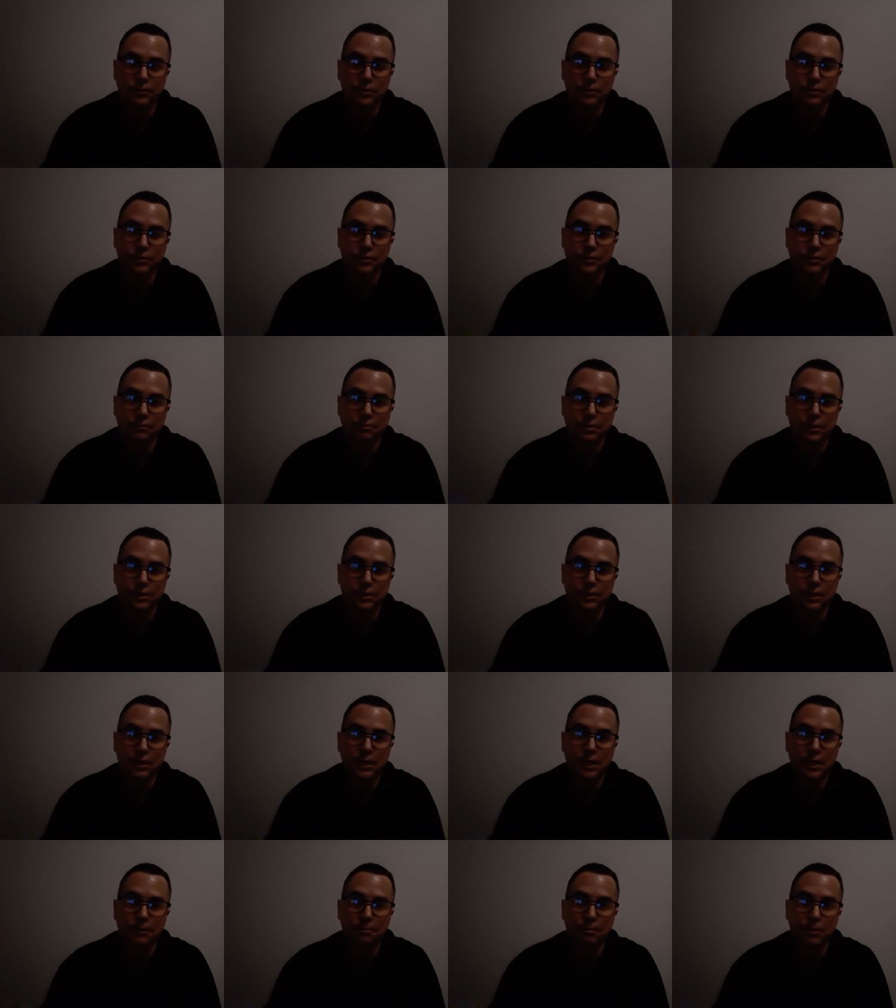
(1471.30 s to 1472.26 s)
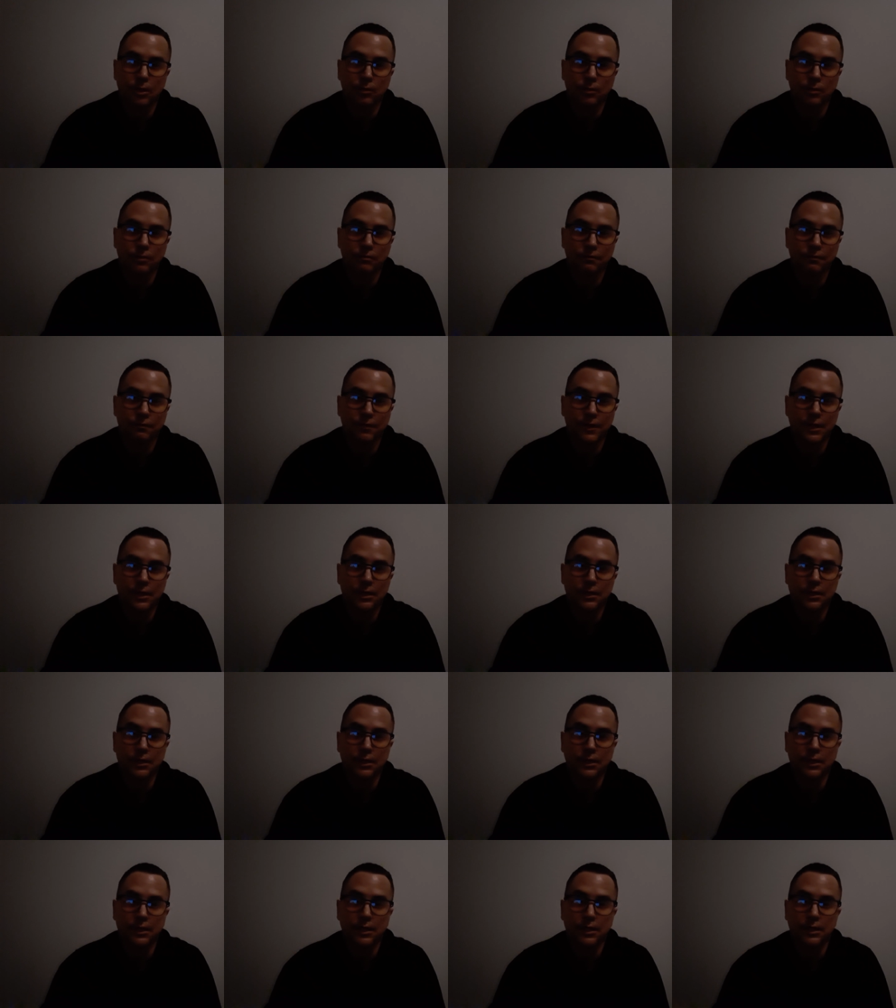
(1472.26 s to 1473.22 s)
You should be happy with
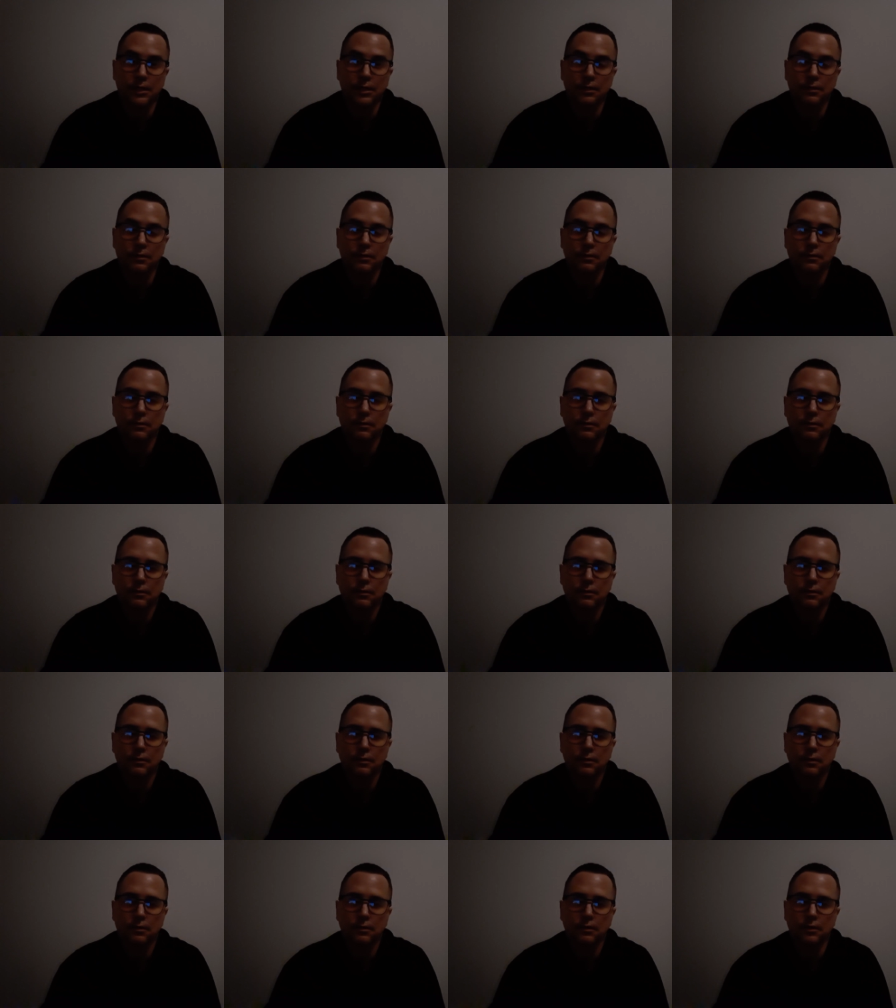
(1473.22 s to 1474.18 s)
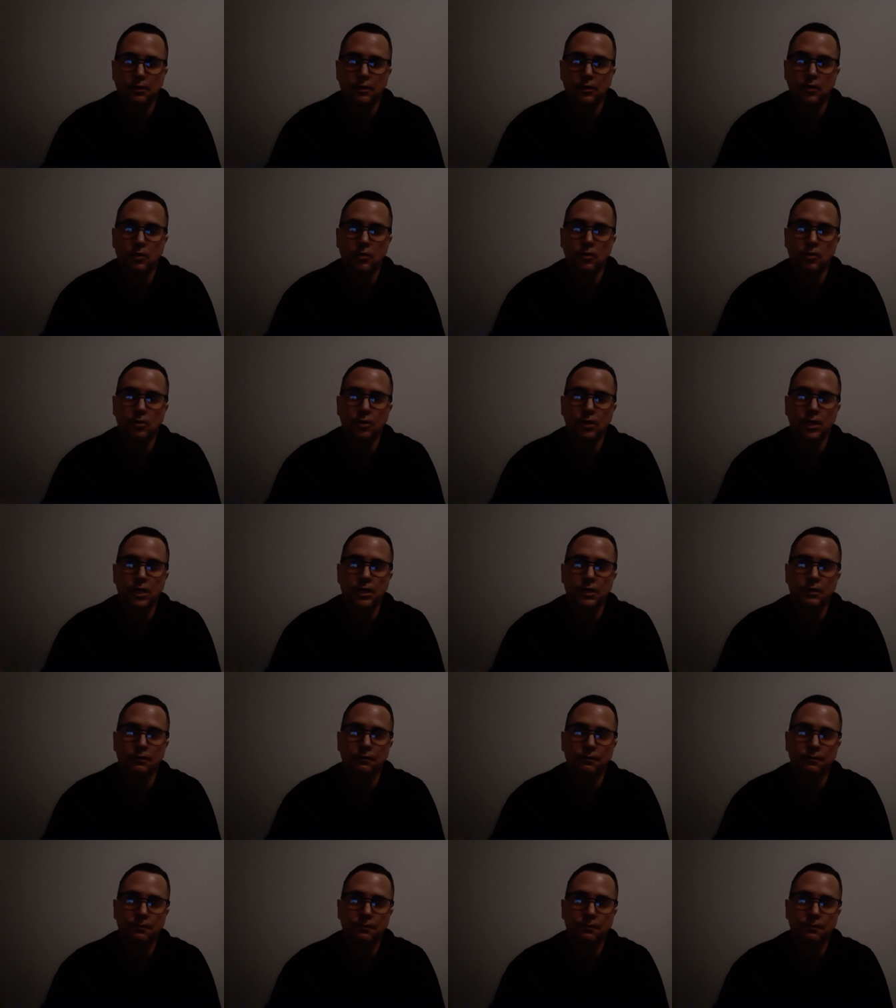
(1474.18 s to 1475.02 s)
failing at it your whole life,